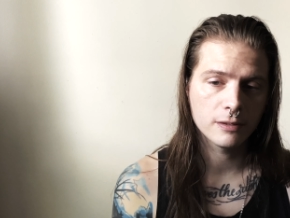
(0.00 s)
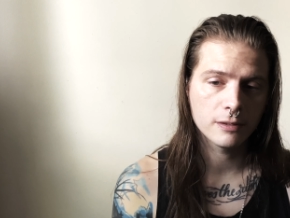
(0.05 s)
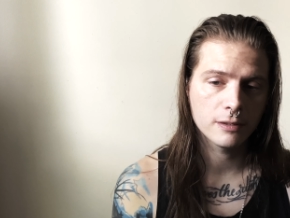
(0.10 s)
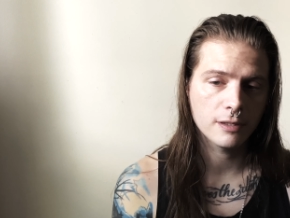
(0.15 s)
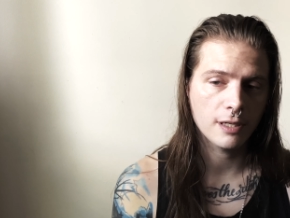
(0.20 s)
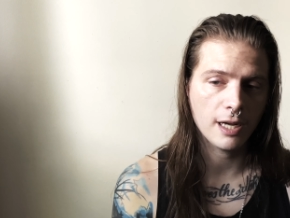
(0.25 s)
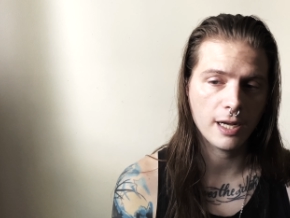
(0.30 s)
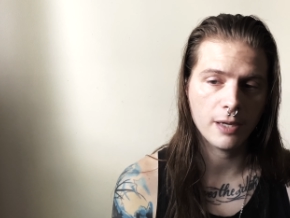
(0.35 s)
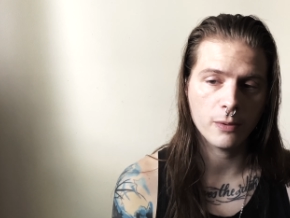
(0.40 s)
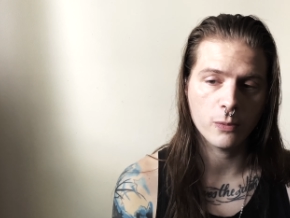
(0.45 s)

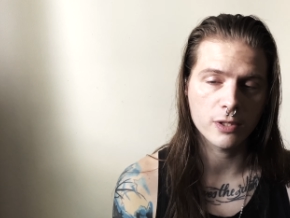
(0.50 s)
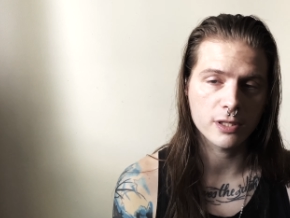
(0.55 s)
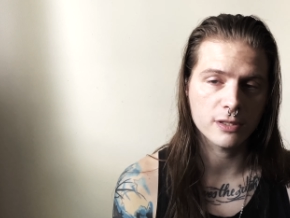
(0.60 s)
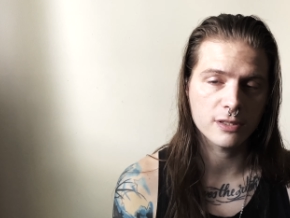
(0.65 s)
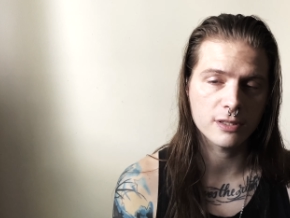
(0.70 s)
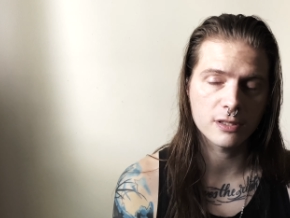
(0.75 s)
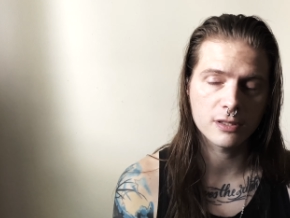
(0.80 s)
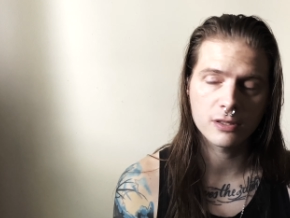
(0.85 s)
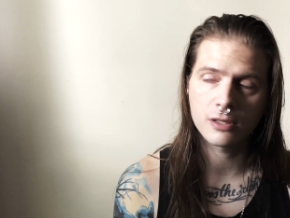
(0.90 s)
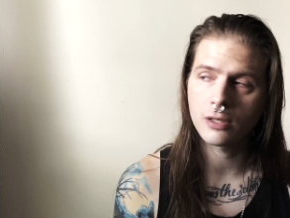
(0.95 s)

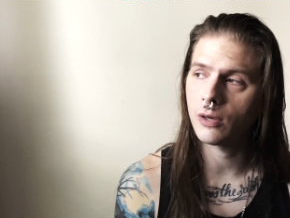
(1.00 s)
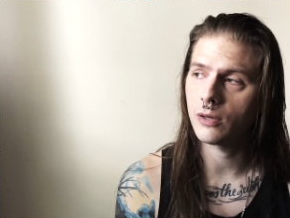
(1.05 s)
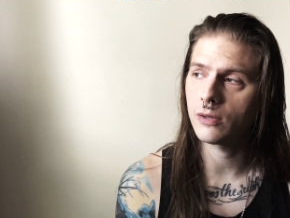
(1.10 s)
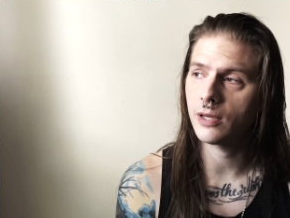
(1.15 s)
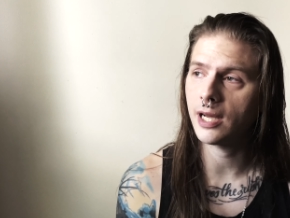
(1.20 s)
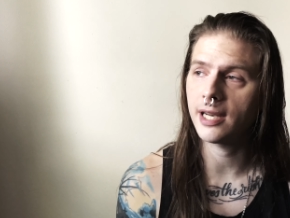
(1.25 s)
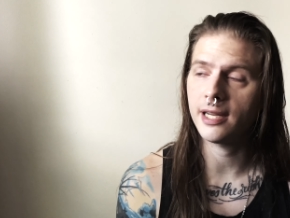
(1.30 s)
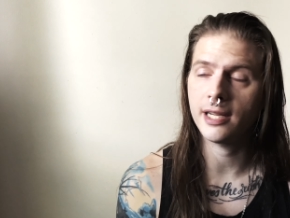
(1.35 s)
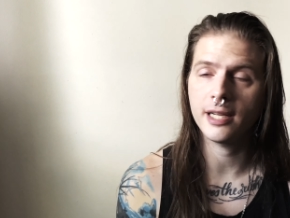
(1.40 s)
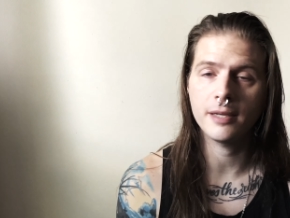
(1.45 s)

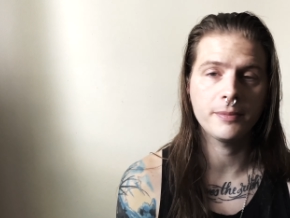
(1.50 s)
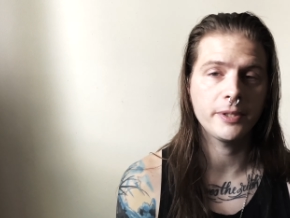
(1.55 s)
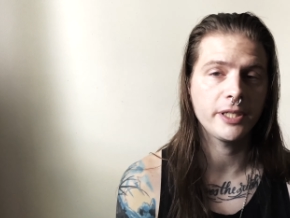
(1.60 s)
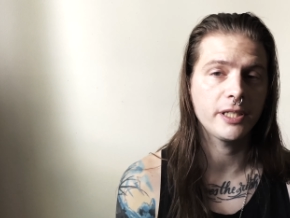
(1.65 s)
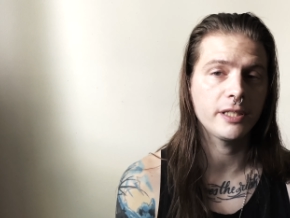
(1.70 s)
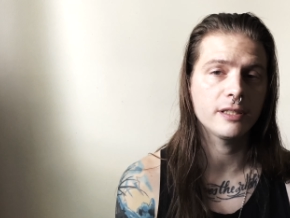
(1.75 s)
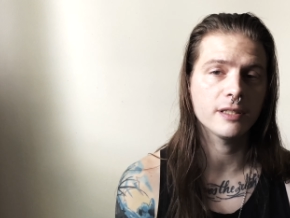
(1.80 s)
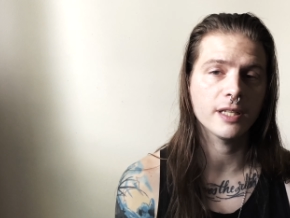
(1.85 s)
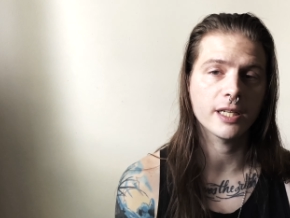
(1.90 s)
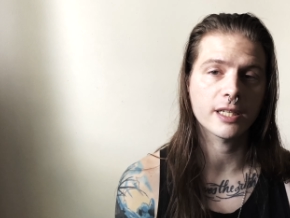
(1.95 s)
That hit
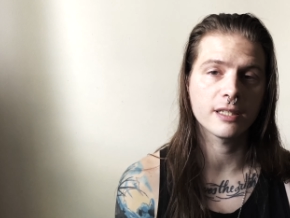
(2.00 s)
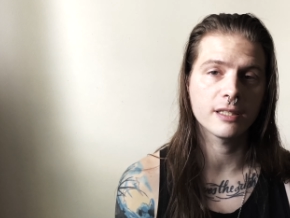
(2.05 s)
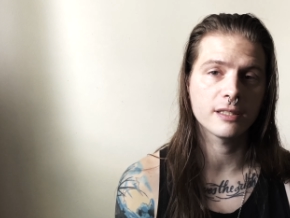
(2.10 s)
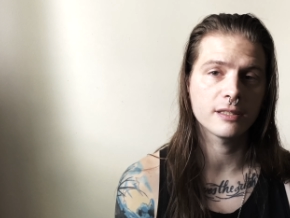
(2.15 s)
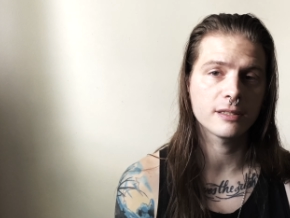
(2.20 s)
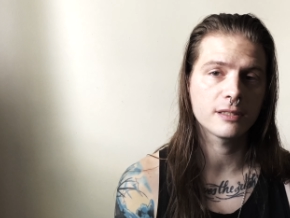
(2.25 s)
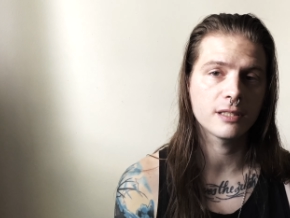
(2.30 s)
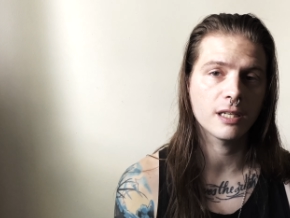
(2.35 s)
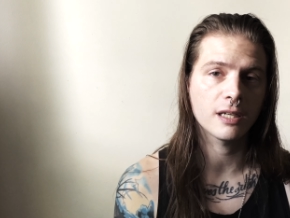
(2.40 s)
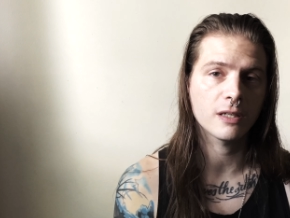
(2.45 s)
me like a
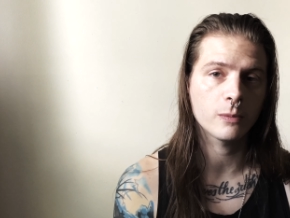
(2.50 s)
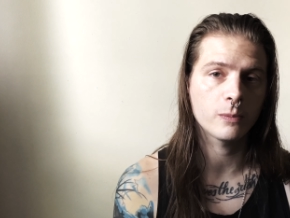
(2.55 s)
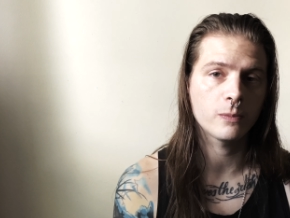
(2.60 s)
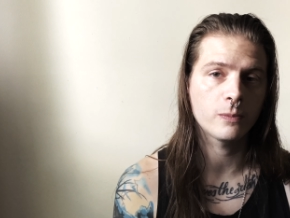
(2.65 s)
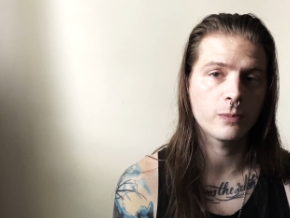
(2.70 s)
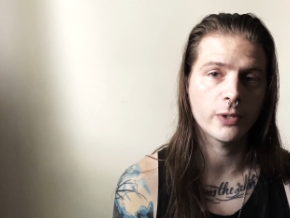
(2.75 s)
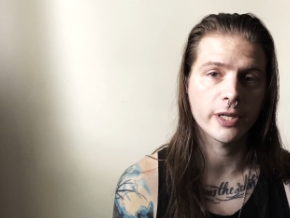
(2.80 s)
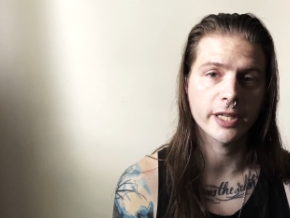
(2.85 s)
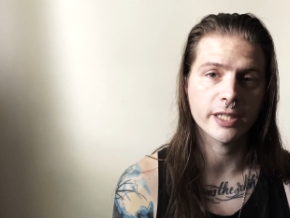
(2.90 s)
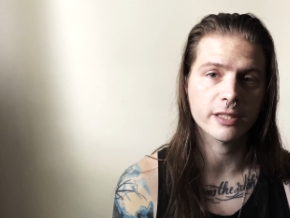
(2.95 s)
ton of
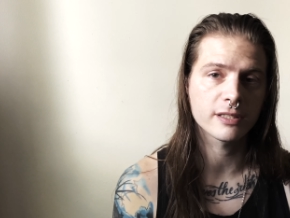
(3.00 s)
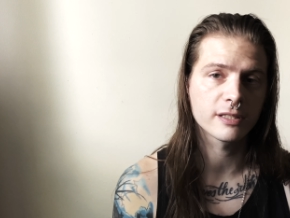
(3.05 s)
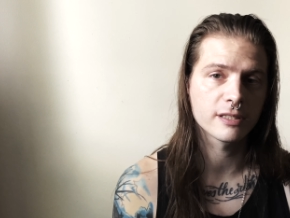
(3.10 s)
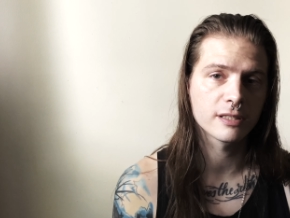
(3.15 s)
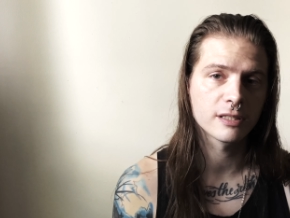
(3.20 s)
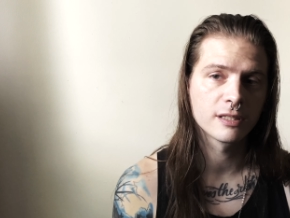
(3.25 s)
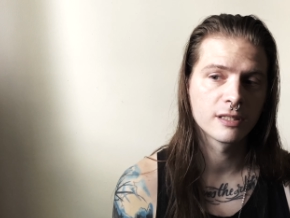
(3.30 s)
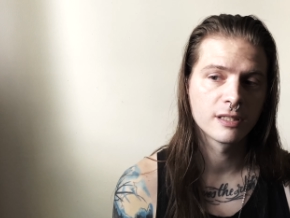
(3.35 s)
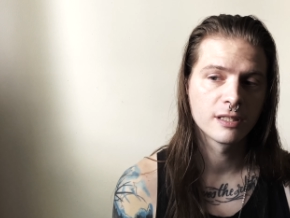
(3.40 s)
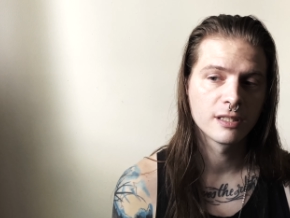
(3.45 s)
bricks
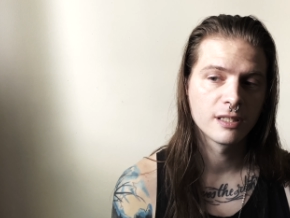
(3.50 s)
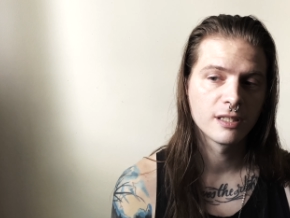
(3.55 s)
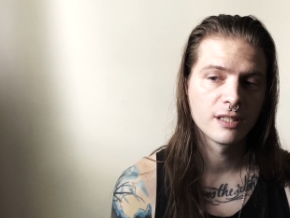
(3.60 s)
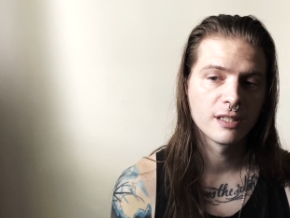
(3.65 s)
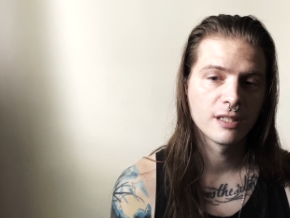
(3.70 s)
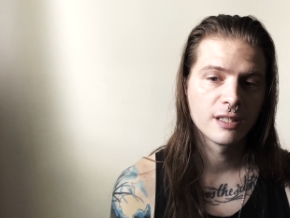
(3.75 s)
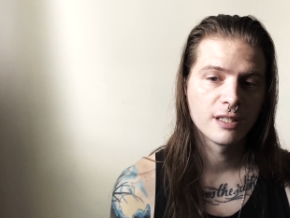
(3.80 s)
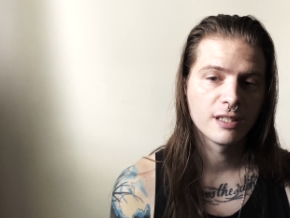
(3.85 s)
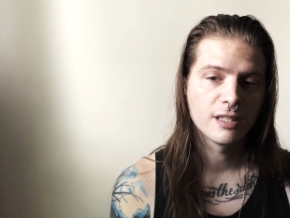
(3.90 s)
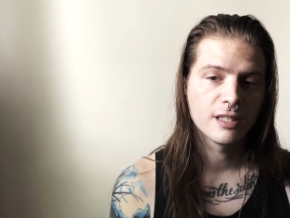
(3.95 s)

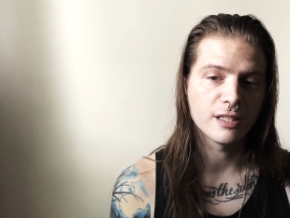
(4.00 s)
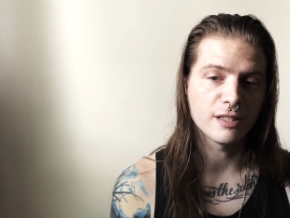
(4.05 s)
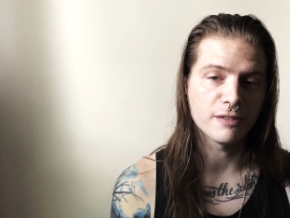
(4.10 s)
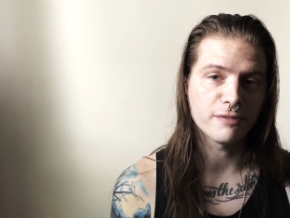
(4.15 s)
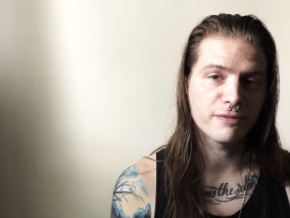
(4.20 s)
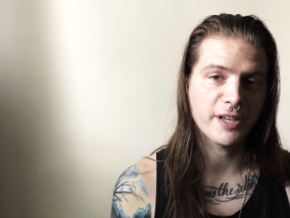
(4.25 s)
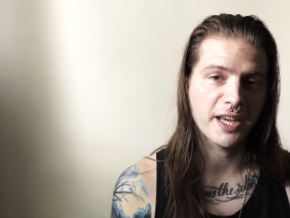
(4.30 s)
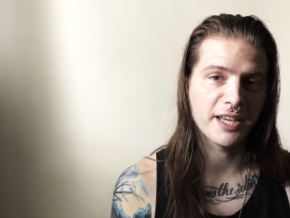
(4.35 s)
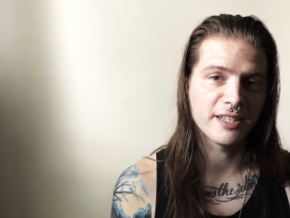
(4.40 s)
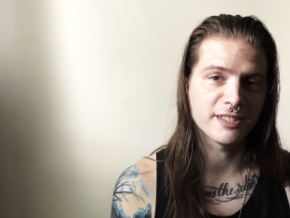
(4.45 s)
in the
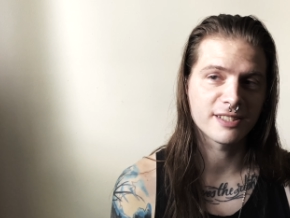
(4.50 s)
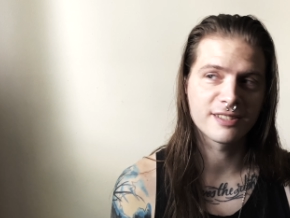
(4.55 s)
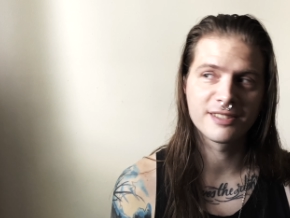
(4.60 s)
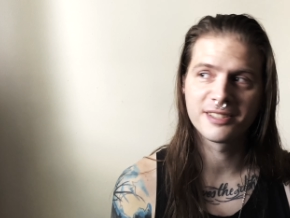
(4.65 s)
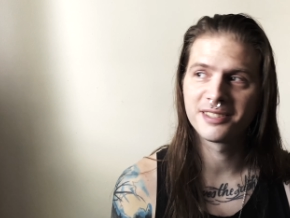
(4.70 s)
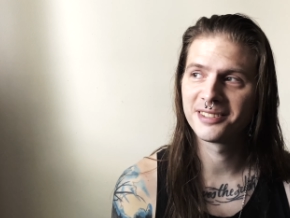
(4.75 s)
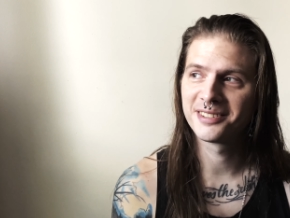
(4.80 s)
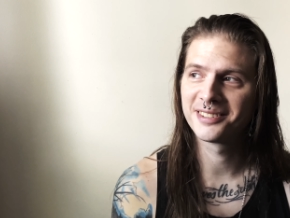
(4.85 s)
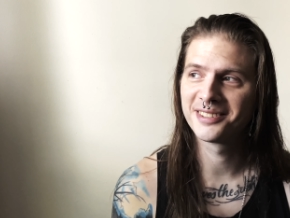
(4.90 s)
face